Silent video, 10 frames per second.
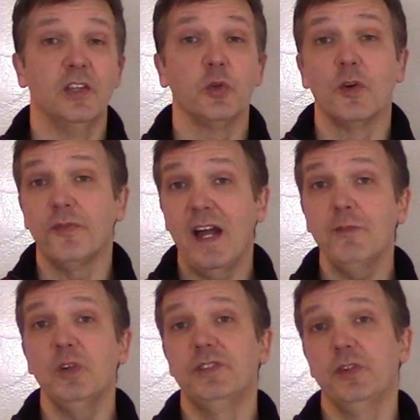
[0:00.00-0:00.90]
So a
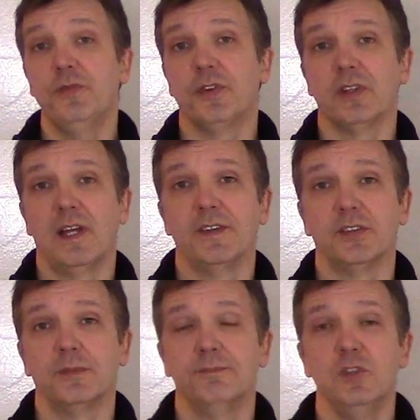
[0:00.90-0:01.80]
512
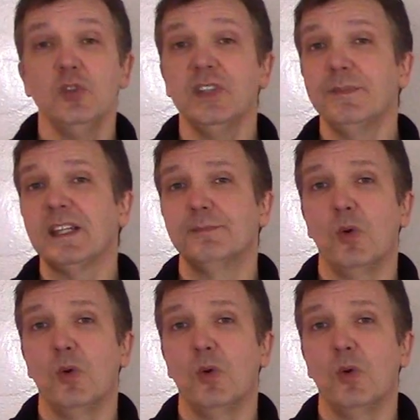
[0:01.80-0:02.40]
fertilizer usually makes